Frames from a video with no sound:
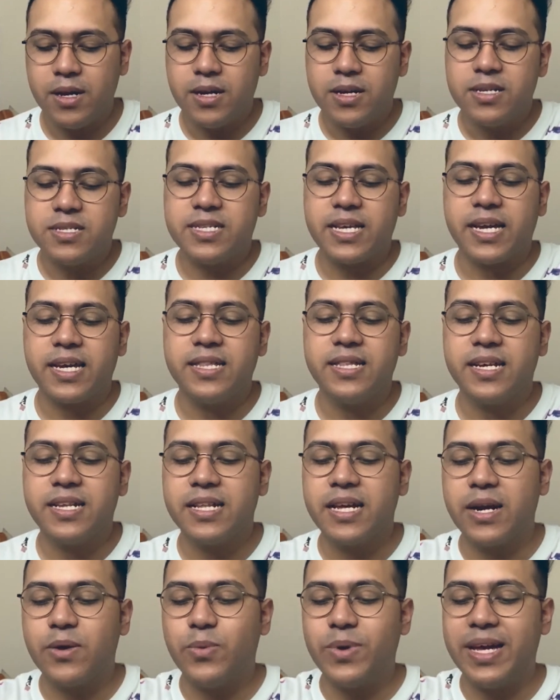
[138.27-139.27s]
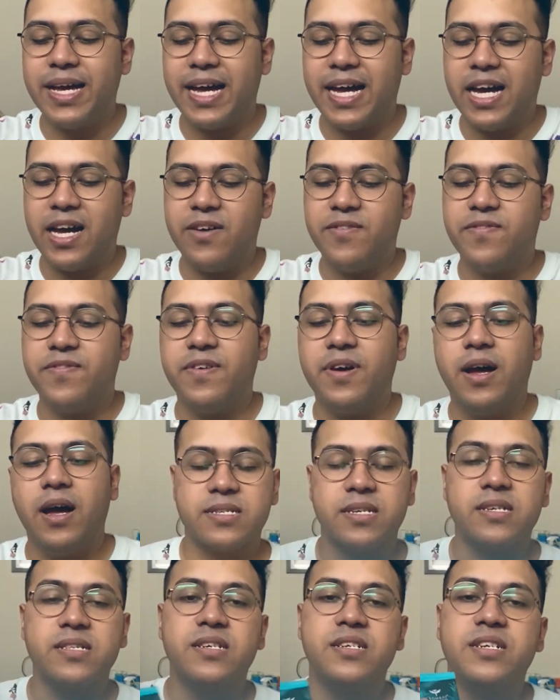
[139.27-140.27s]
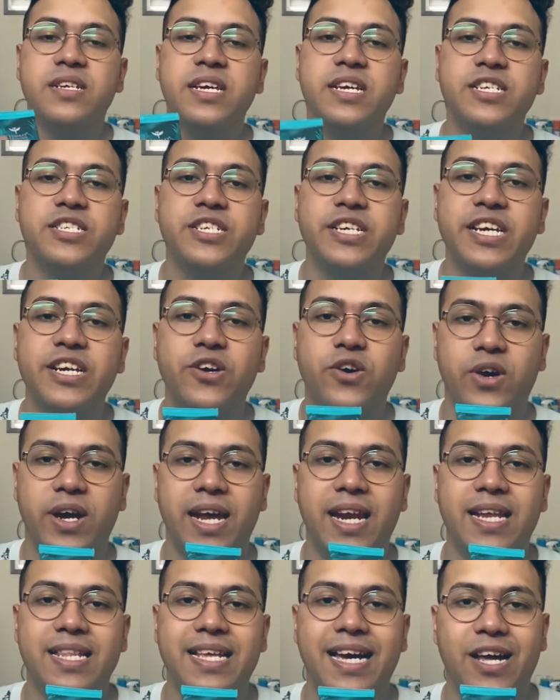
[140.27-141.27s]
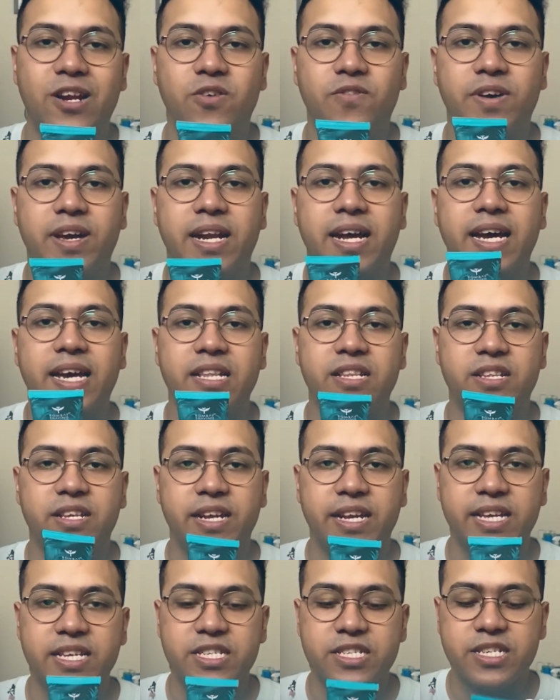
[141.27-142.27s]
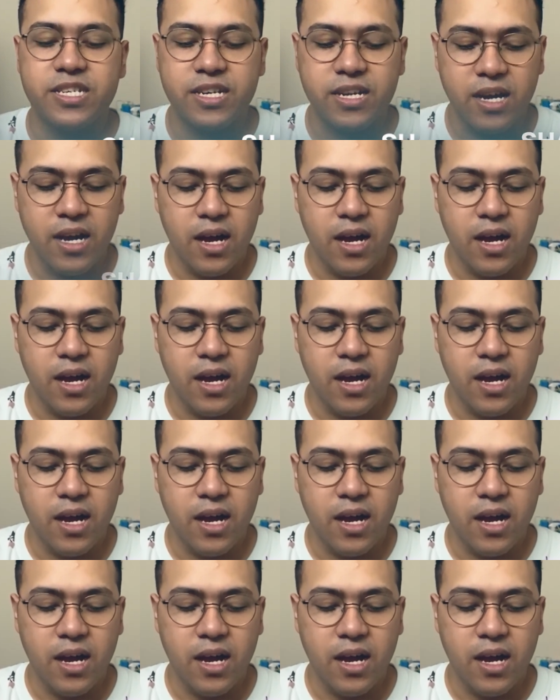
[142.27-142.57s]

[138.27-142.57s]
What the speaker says: Second thing that we have, the tea tree oil and aloe vera enriched